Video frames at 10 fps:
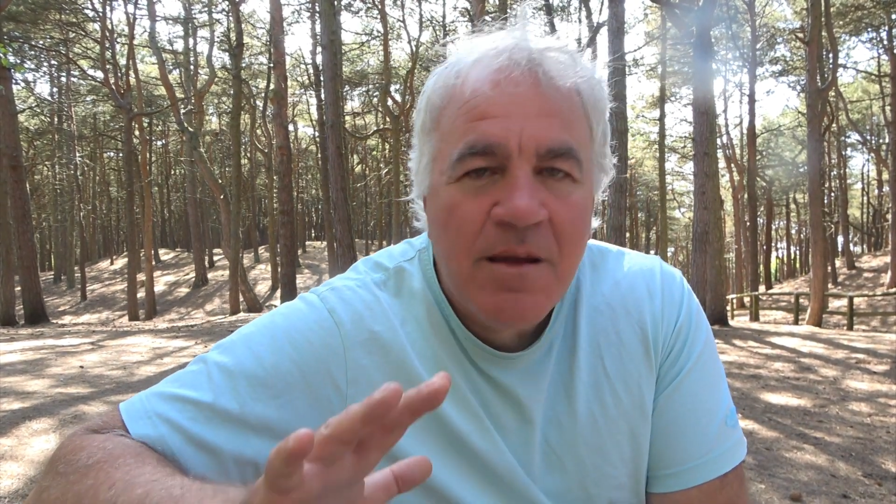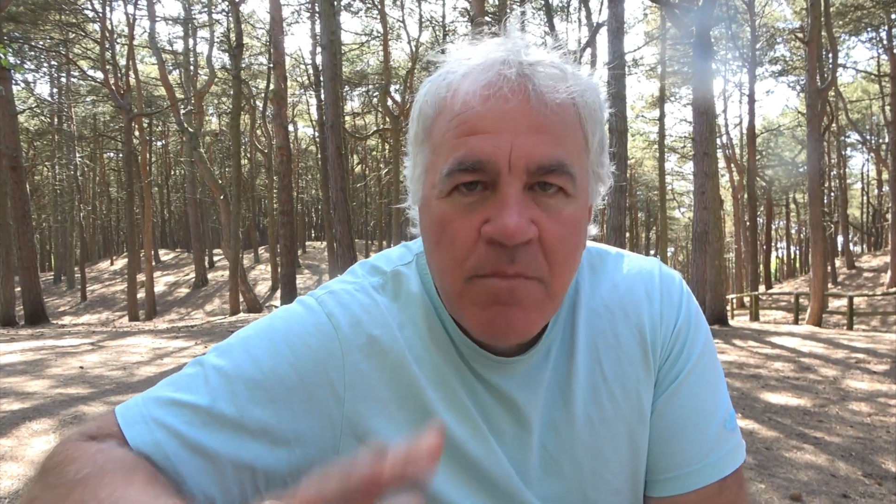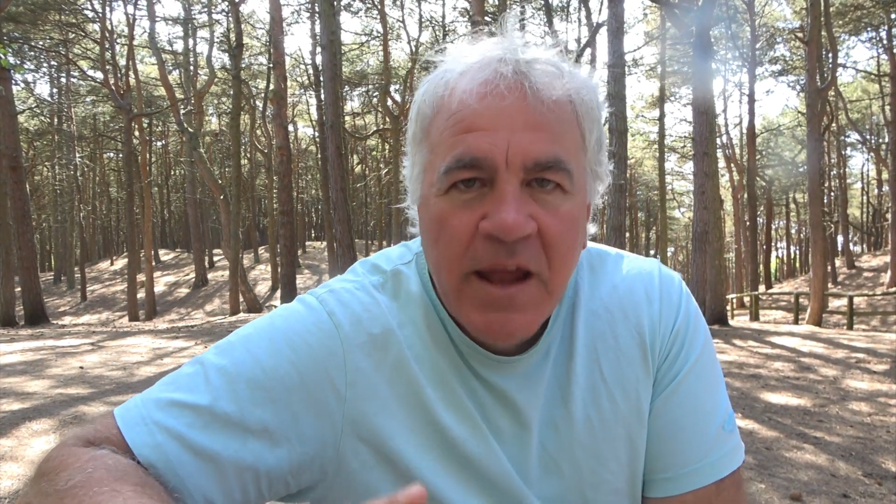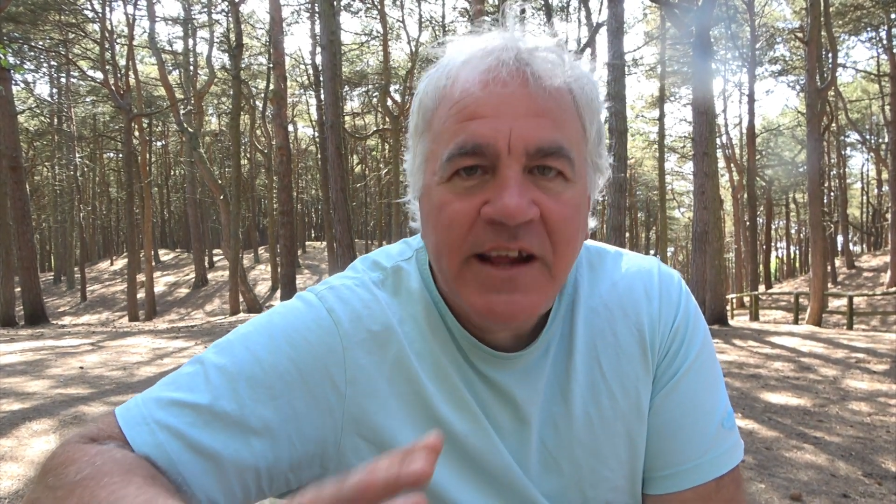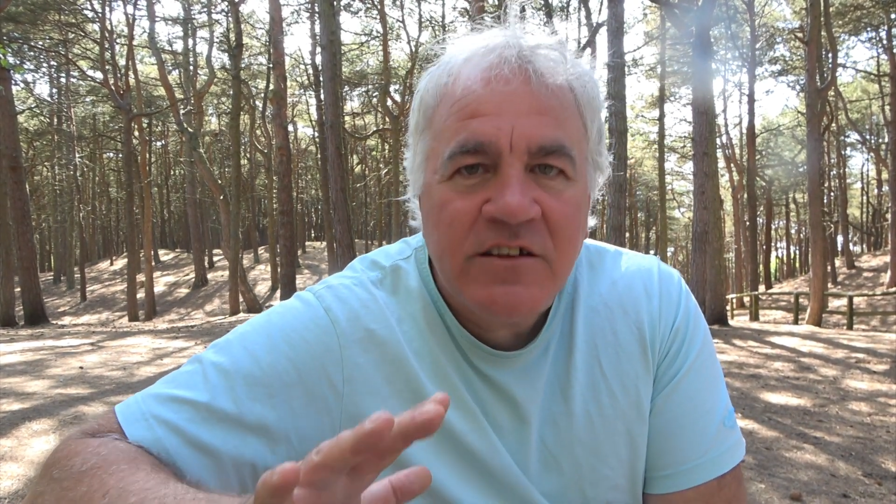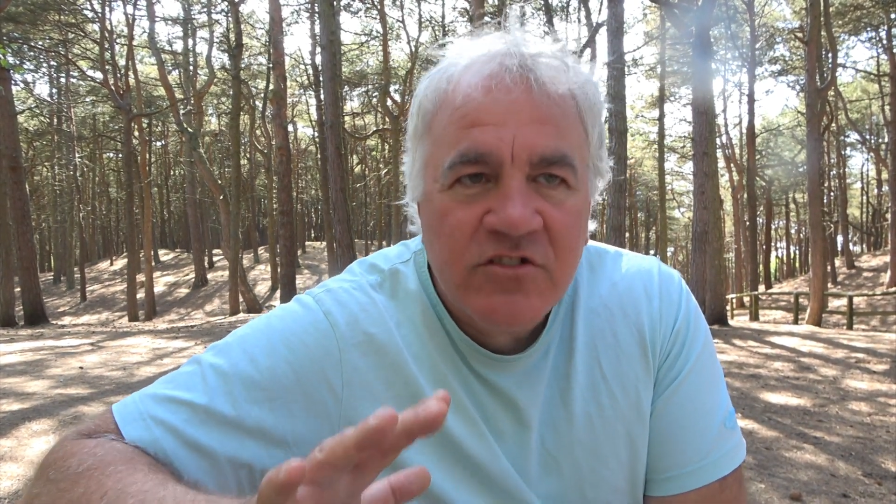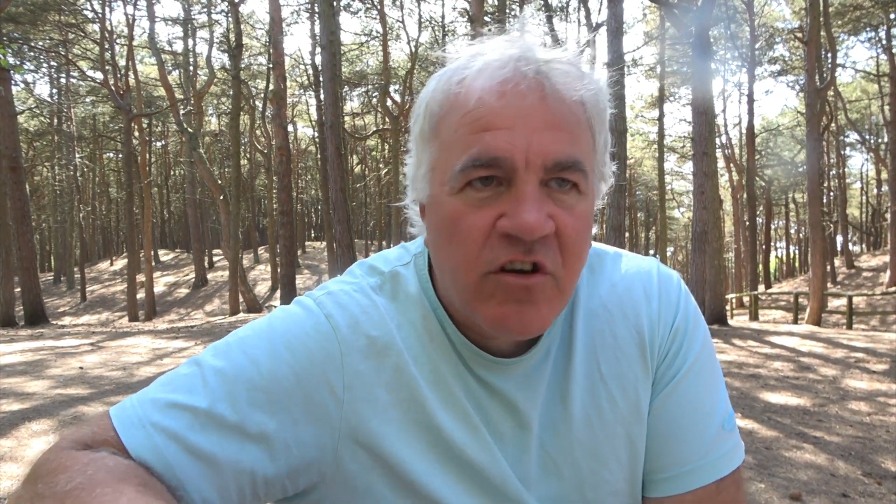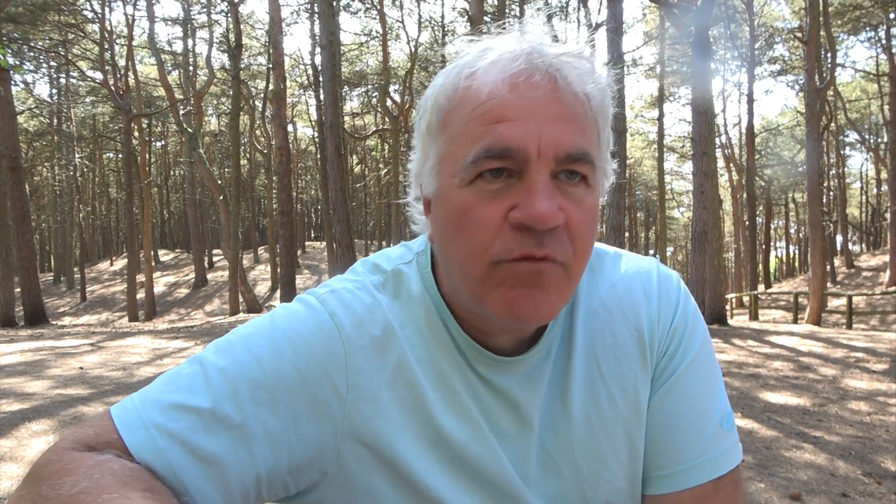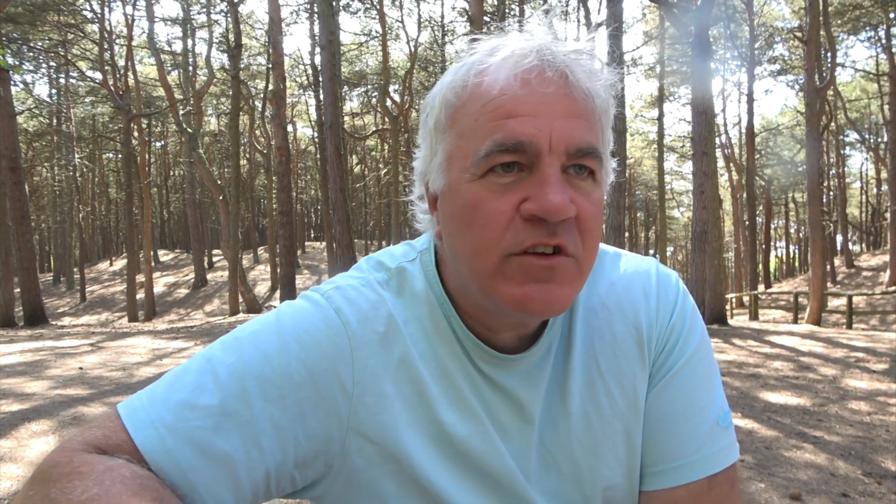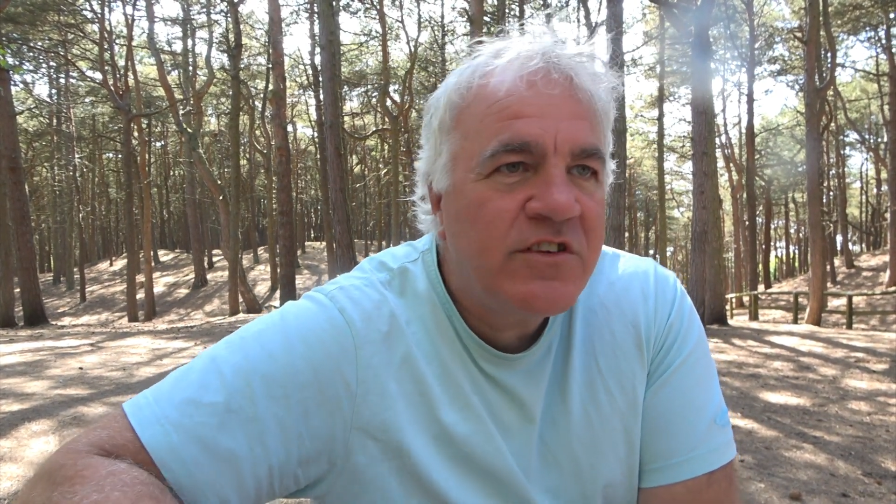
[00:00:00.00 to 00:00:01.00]
American
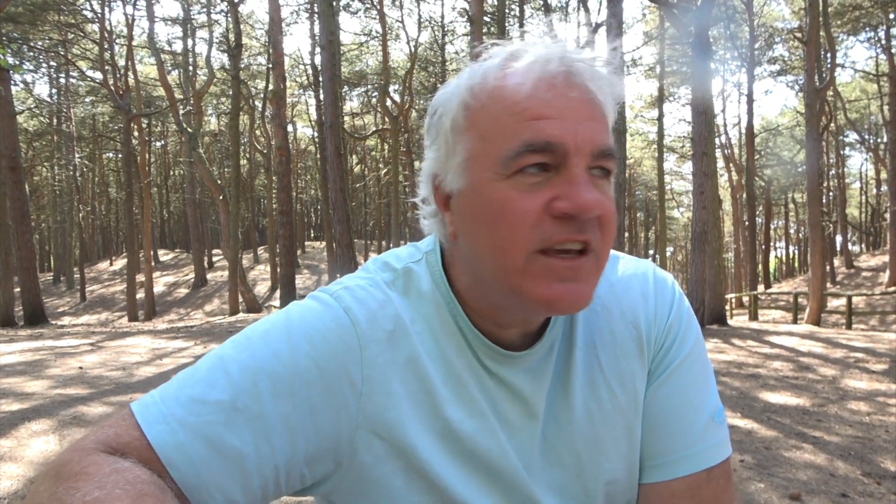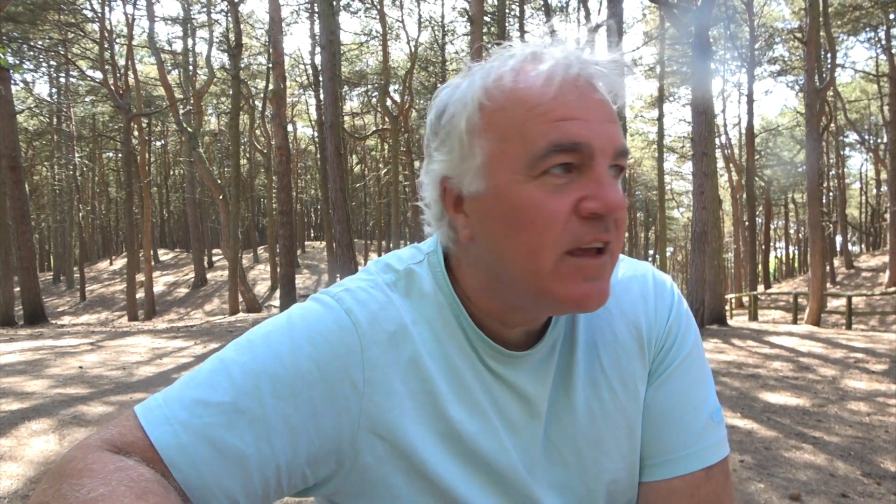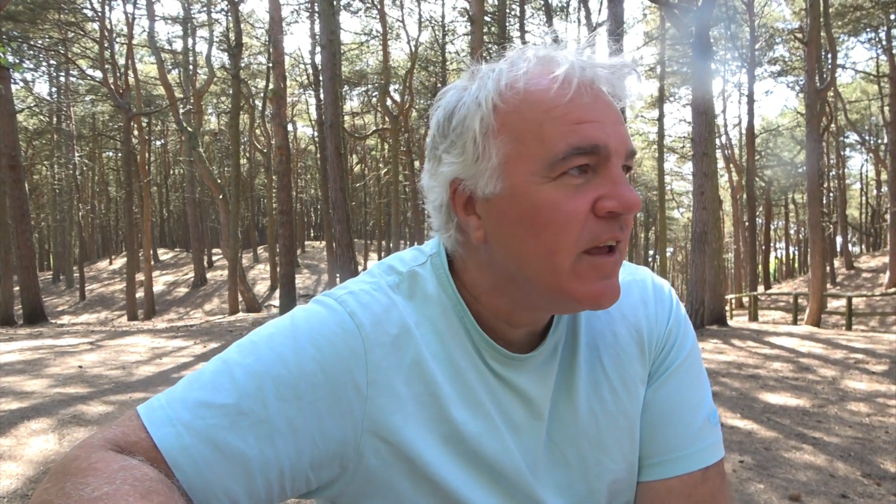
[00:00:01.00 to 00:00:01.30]
sovereignty.